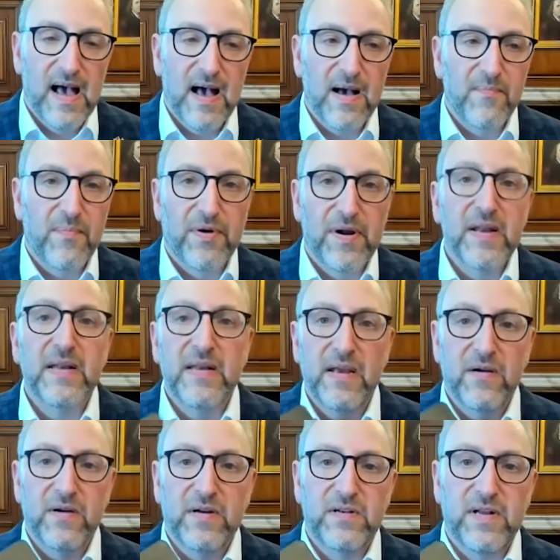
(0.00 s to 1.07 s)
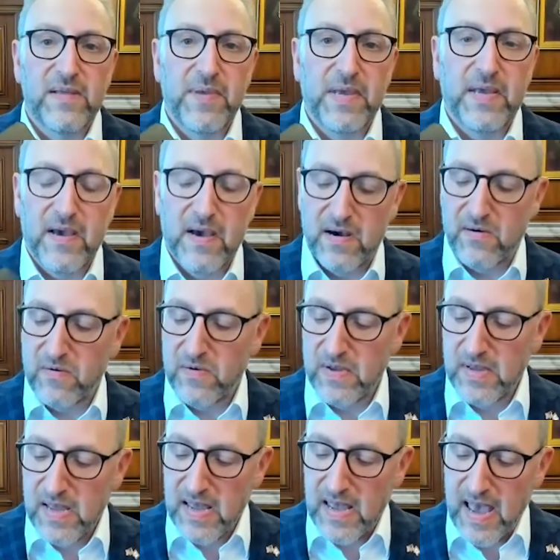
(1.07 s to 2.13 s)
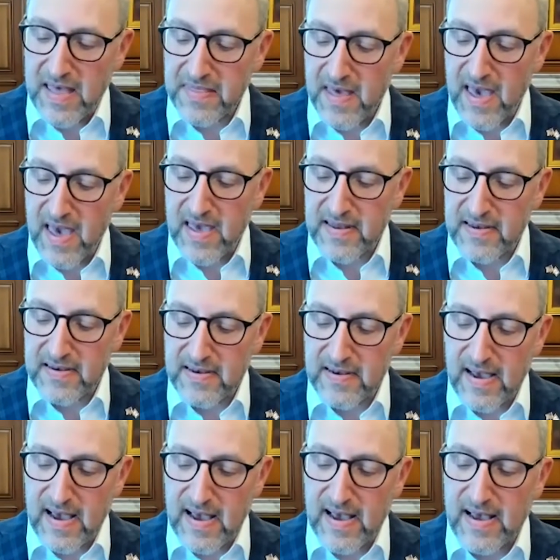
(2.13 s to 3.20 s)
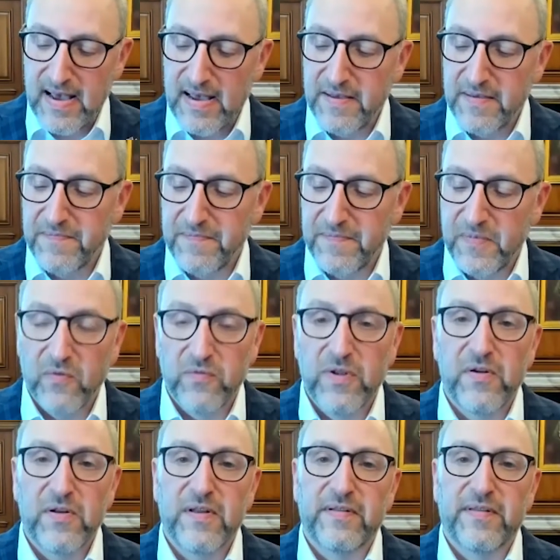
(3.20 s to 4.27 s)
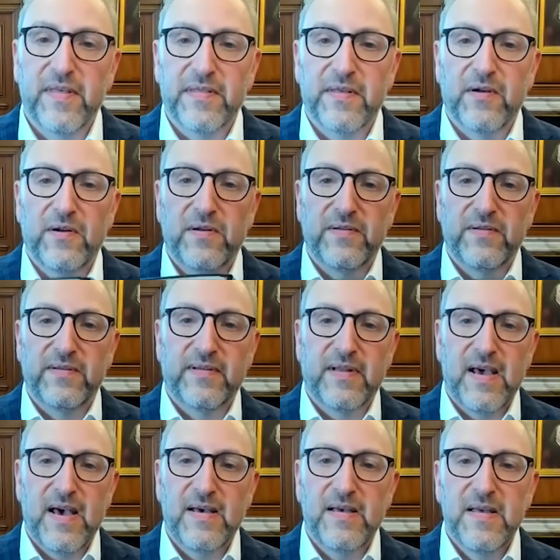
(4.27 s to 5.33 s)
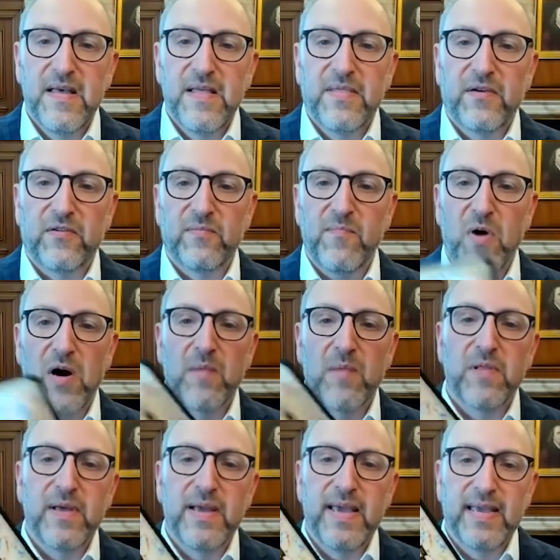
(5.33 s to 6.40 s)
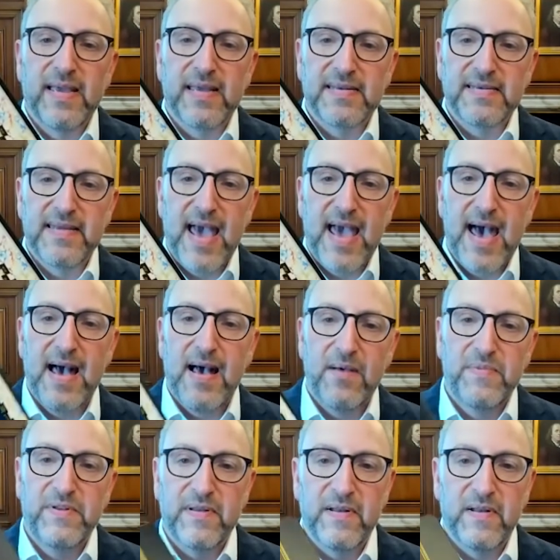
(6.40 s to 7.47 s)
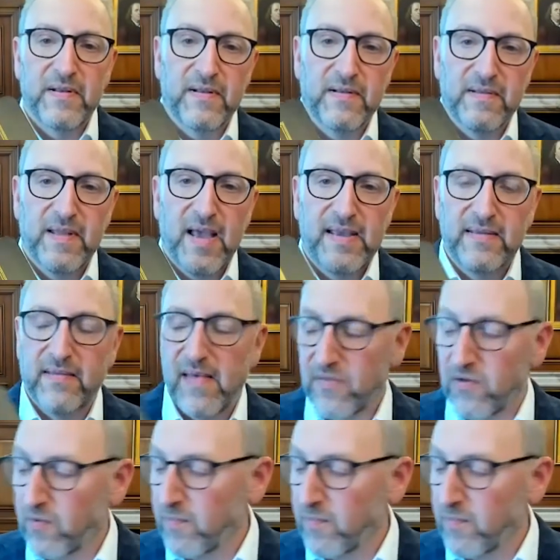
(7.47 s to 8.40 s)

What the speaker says: printed here at GPO, and then you'll notice that there's marbling and tabs and a nice leather